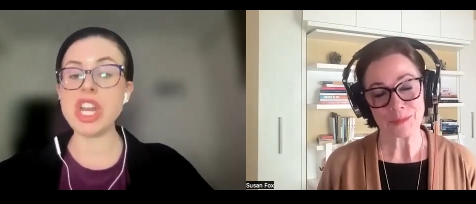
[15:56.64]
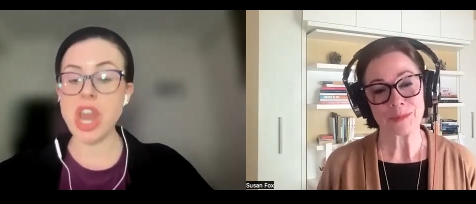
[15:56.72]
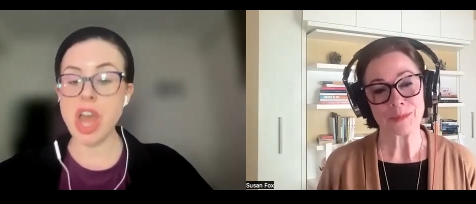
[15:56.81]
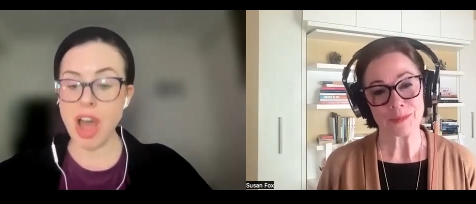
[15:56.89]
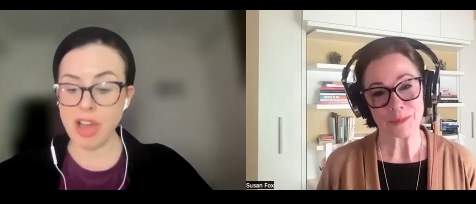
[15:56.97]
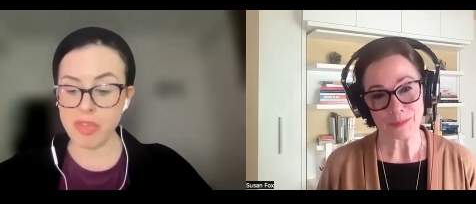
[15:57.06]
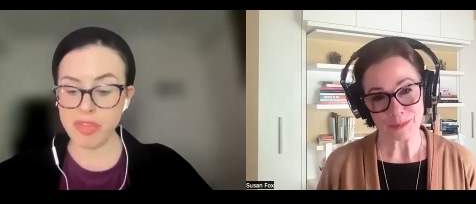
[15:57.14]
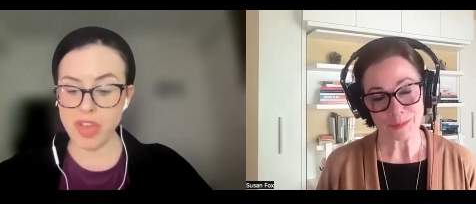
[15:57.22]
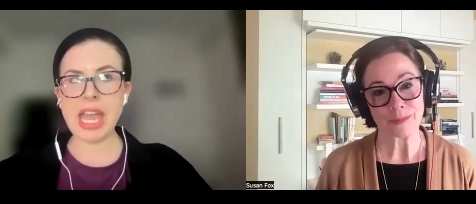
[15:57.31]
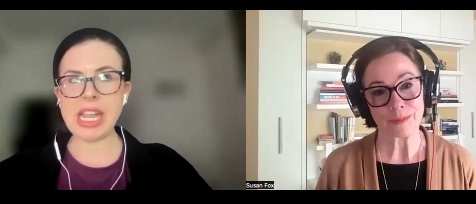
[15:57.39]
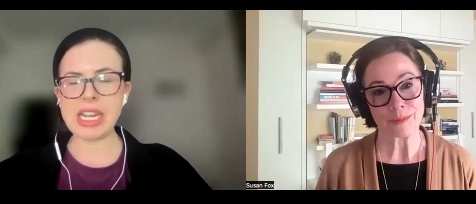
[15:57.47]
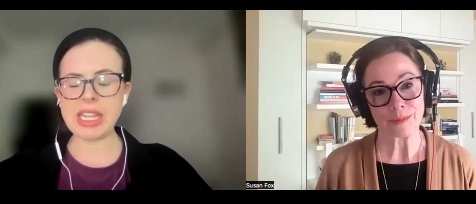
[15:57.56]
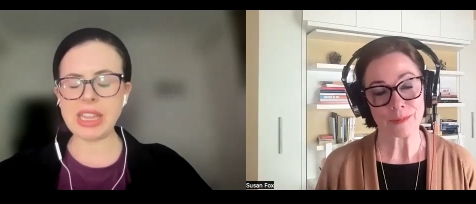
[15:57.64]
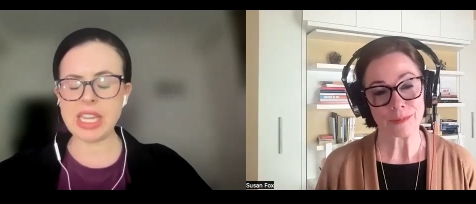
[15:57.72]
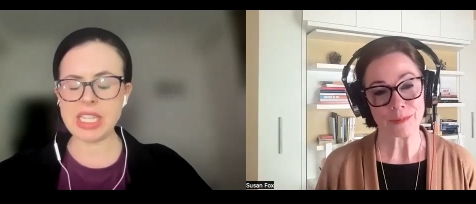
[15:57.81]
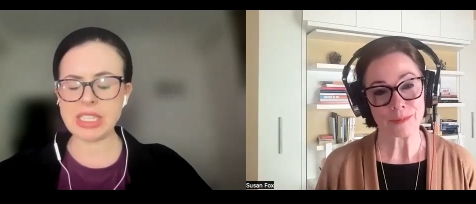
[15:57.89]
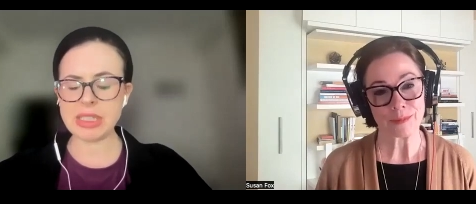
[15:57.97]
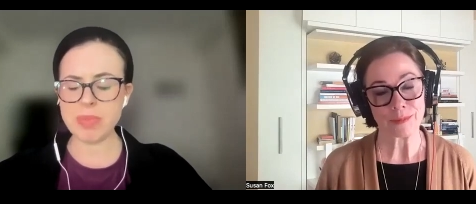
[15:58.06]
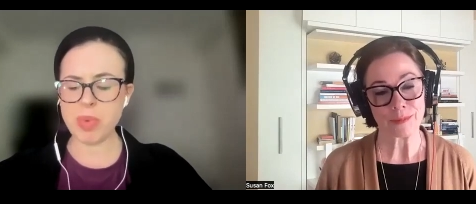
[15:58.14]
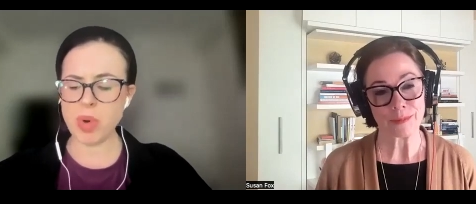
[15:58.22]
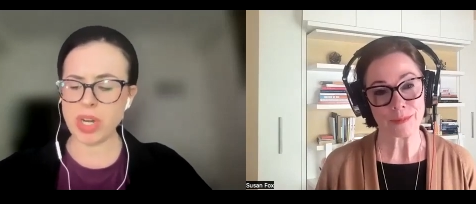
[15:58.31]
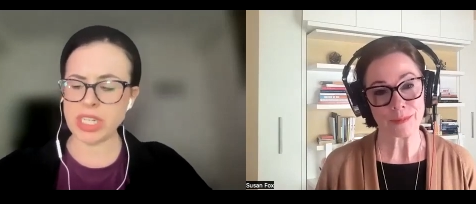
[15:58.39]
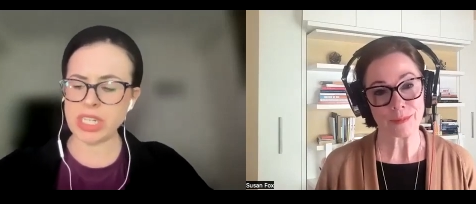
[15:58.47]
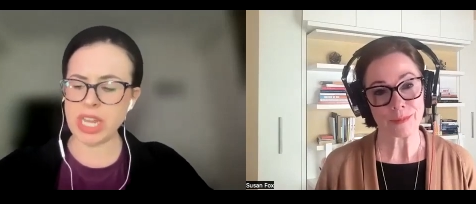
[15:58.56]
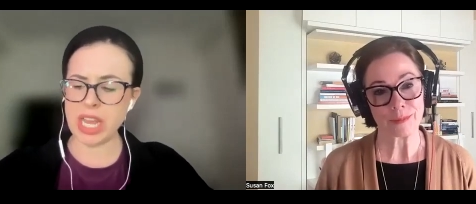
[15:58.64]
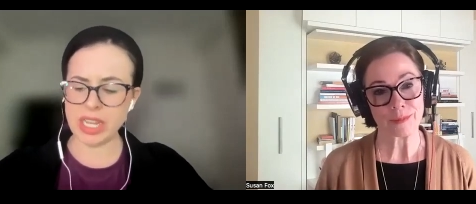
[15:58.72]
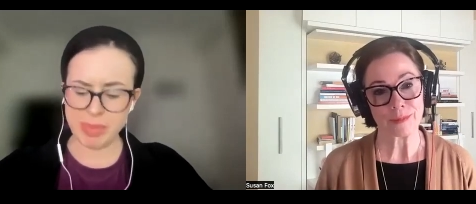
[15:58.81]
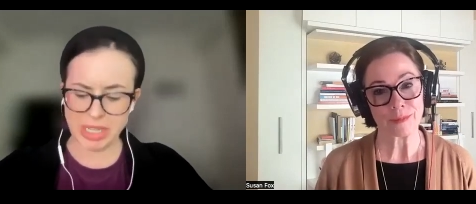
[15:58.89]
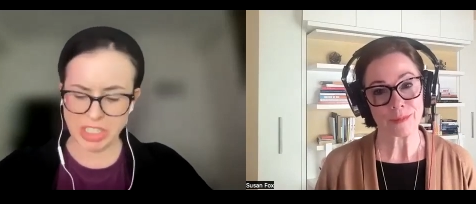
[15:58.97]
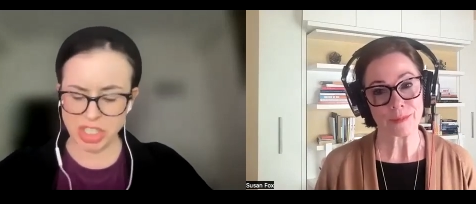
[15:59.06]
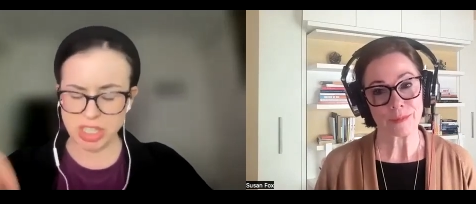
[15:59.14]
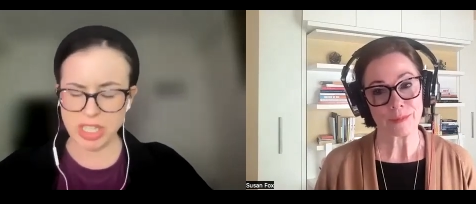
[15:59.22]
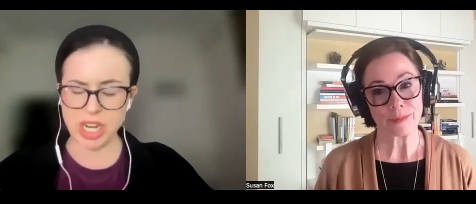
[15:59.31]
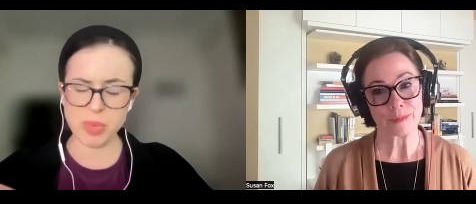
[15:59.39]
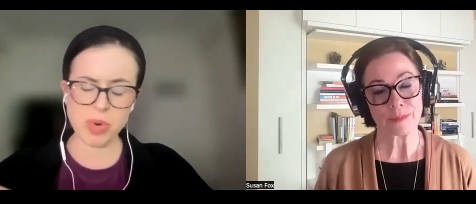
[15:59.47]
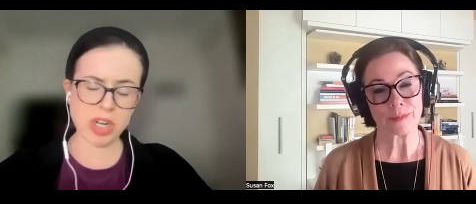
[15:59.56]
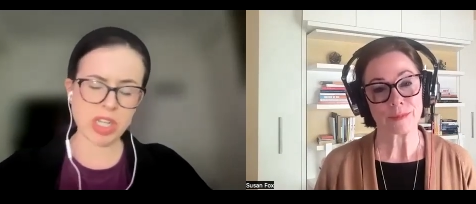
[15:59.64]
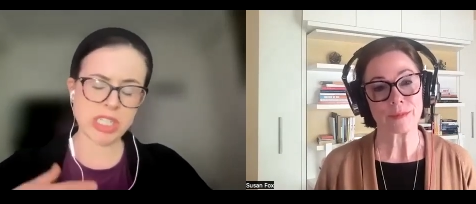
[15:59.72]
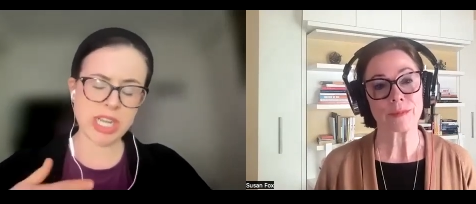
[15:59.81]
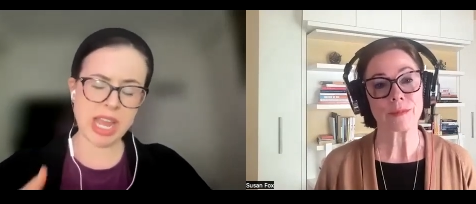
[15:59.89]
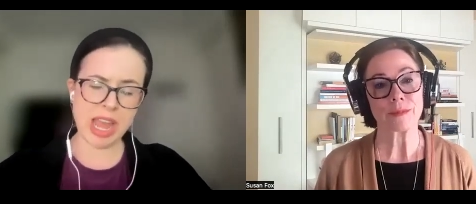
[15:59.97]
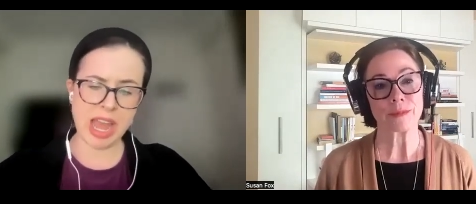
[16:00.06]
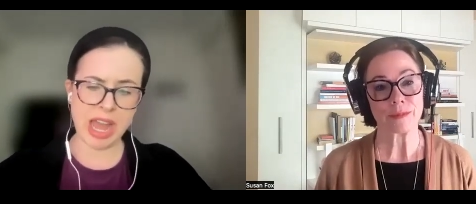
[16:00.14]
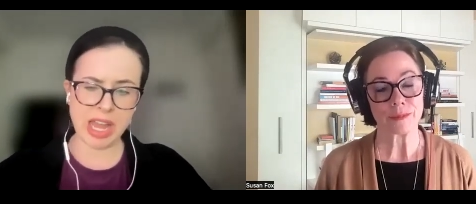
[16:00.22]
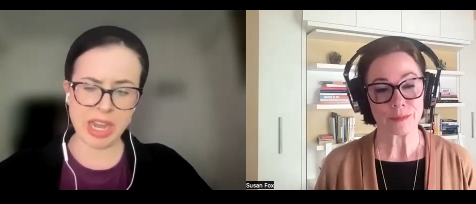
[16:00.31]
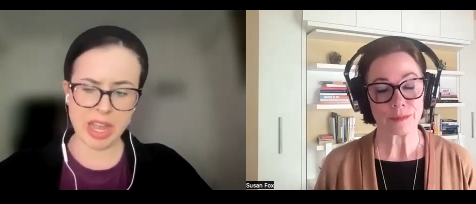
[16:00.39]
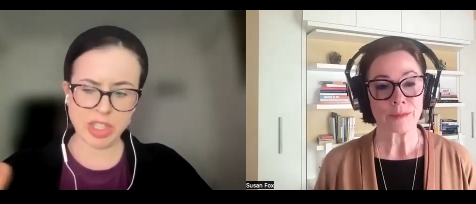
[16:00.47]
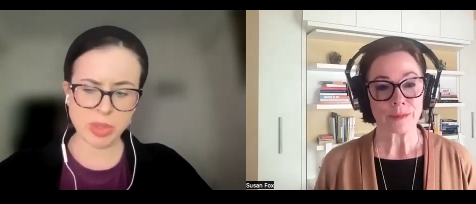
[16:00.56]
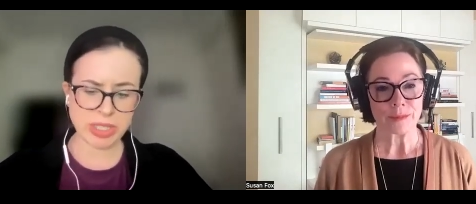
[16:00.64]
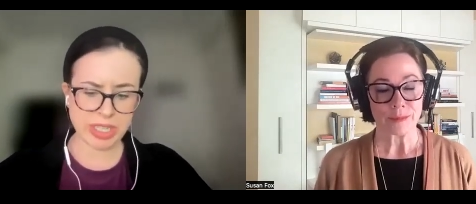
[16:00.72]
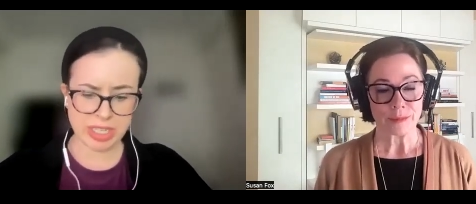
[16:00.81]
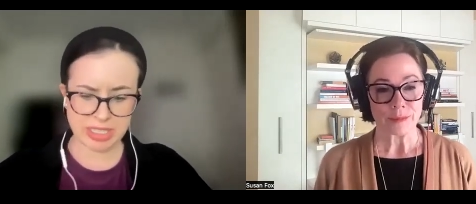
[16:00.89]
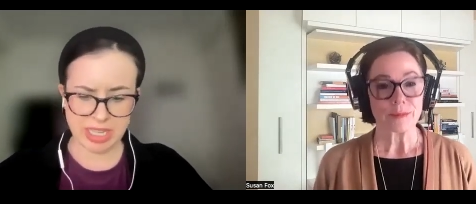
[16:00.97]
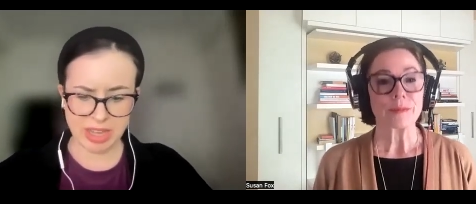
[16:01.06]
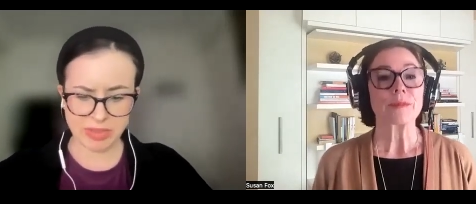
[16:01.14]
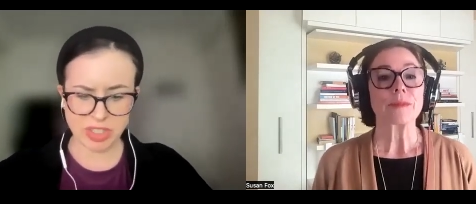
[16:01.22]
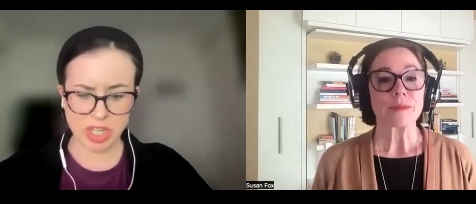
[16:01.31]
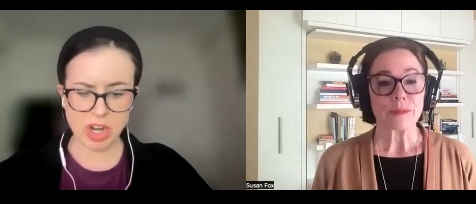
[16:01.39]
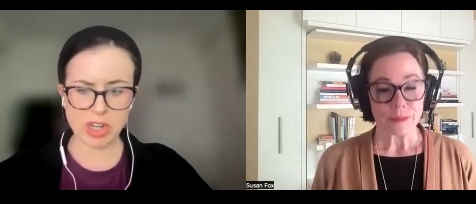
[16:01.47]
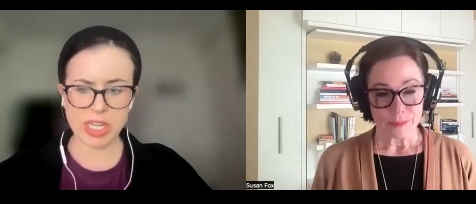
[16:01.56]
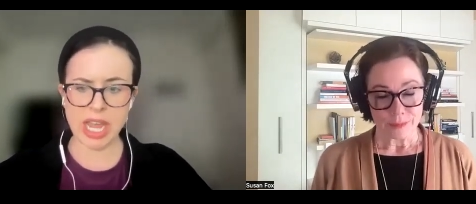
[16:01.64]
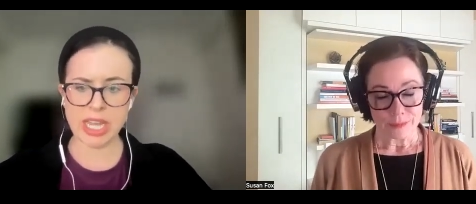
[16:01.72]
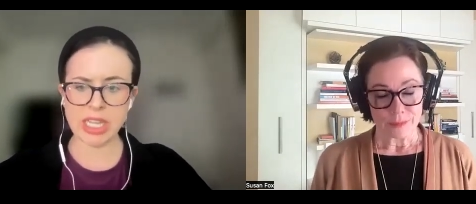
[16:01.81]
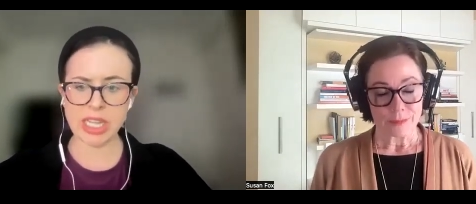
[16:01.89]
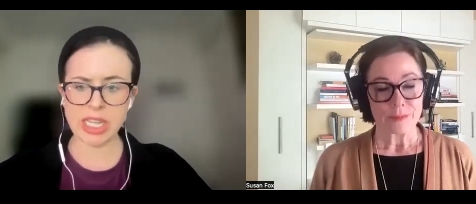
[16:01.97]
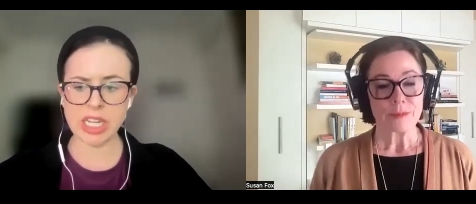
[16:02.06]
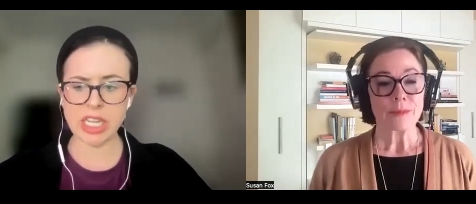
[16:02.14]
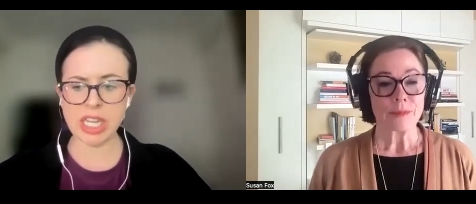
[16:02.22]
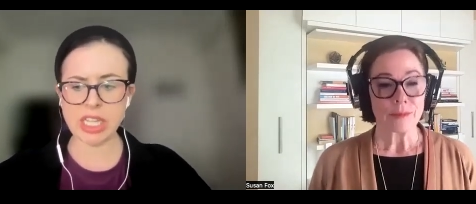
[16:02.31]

Speaker 1: enough. And I think it's important. I mentioned that I worked at U C S F's R E I clinic.